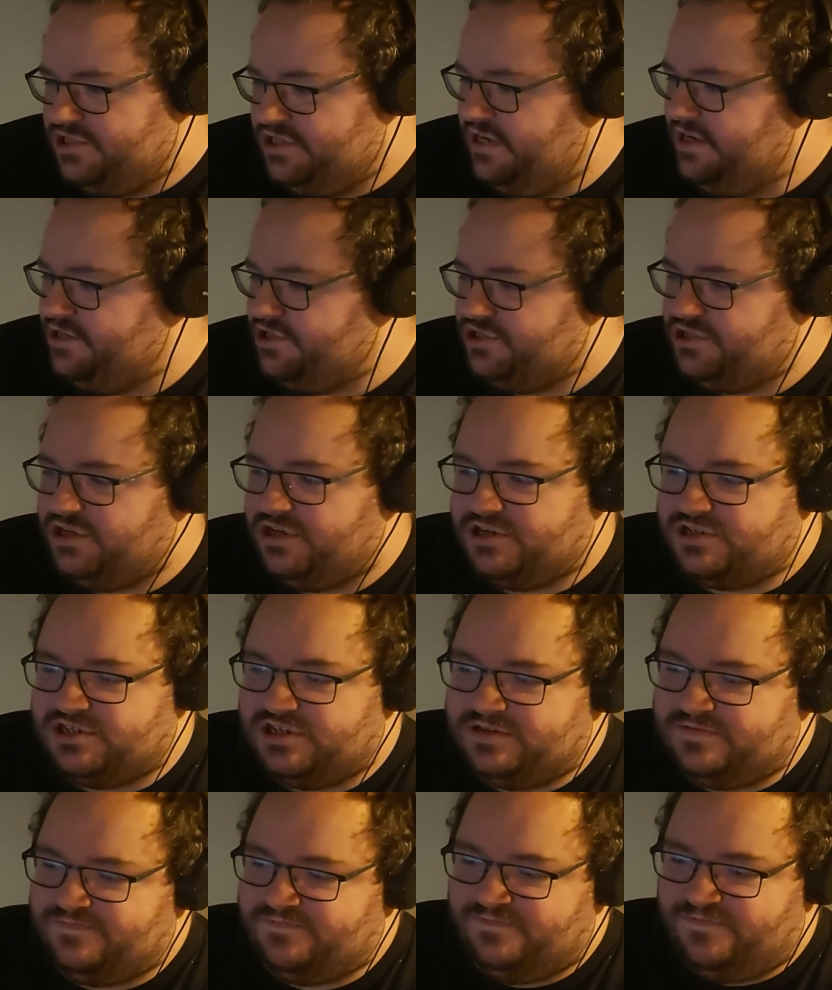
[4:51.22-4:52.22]
She just
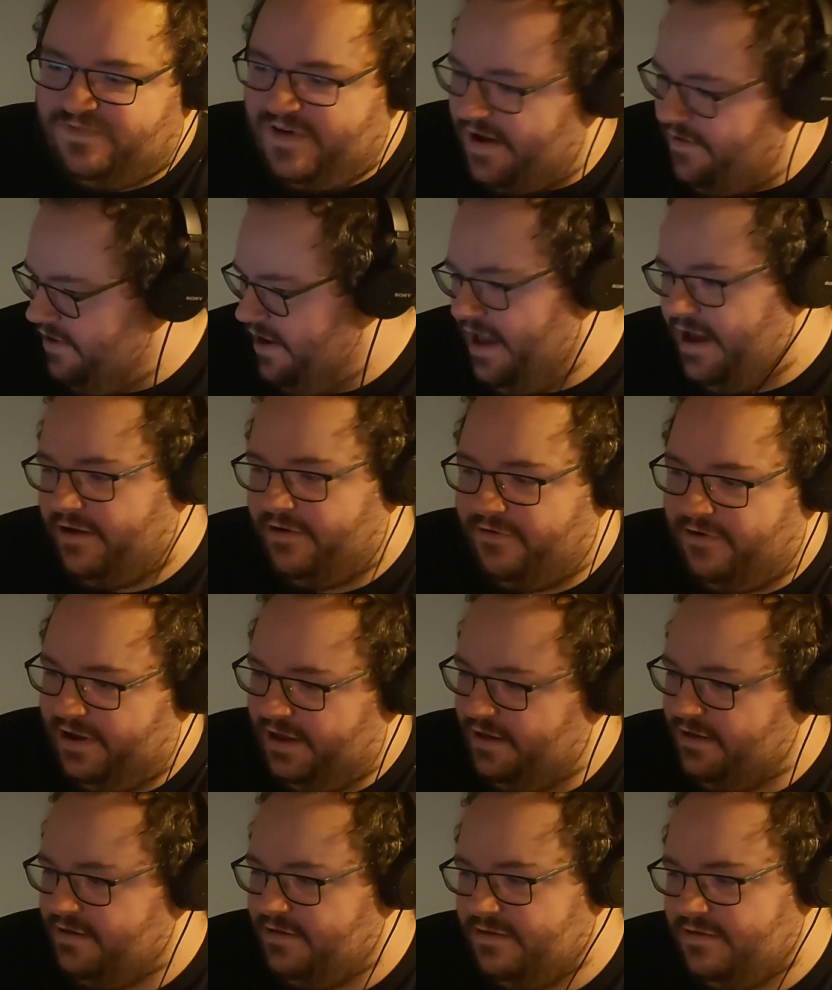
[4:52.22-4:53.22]
looks very
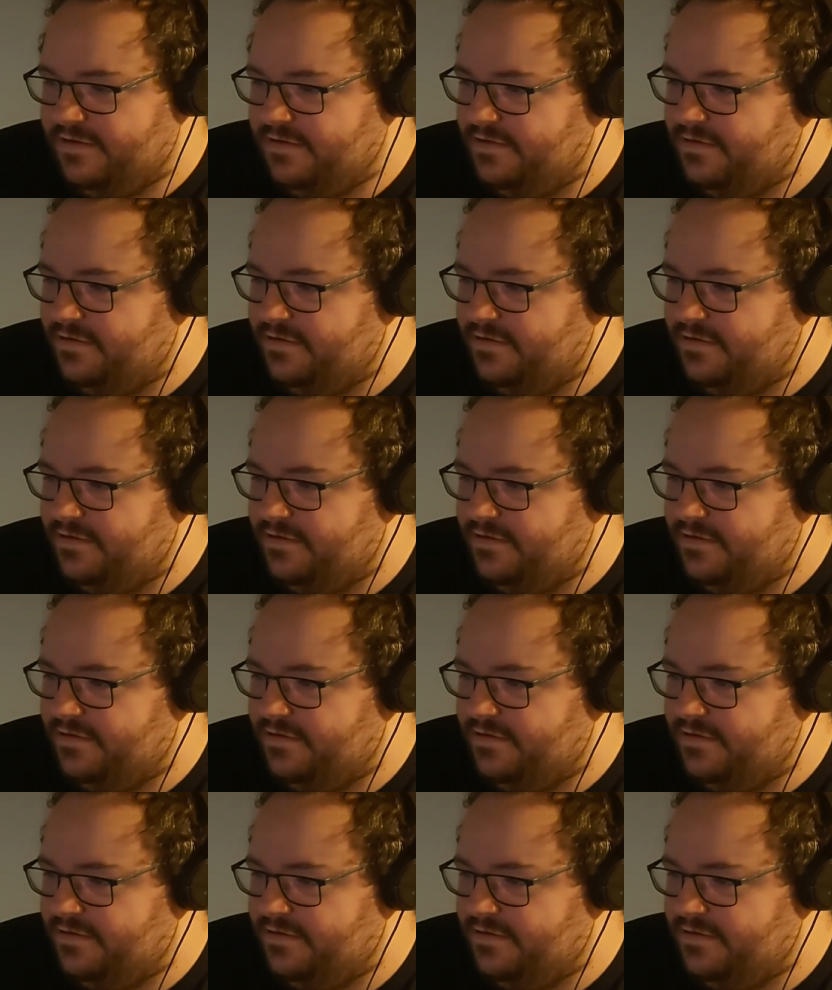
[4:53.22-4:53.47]
angry.